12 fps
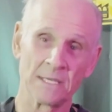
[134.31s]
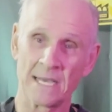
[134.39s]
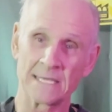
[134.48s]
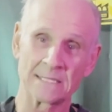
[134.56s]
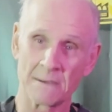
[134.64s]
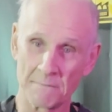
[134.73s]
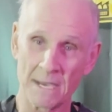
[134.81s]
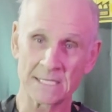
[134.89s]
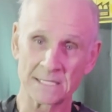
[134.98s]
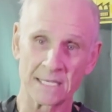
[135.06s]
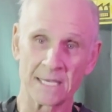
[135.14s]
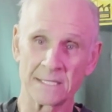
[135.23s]
as I'm
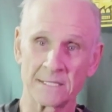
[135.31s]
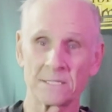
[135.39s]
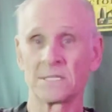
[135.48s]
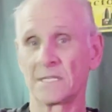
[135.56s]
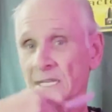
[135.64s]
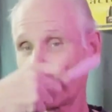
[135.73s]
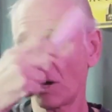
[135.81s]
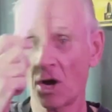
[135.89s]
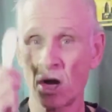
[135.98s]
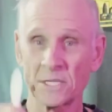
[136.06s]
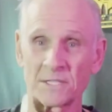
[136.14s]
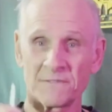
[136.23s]
mixing it to get it
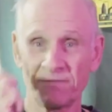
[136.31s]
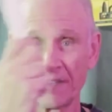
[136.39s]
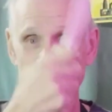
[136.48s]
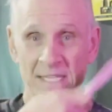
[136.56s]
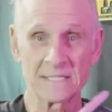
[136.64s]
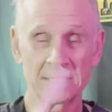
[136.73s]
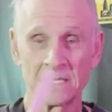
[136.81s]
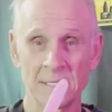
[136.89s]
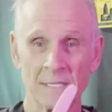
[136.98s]
onto the face.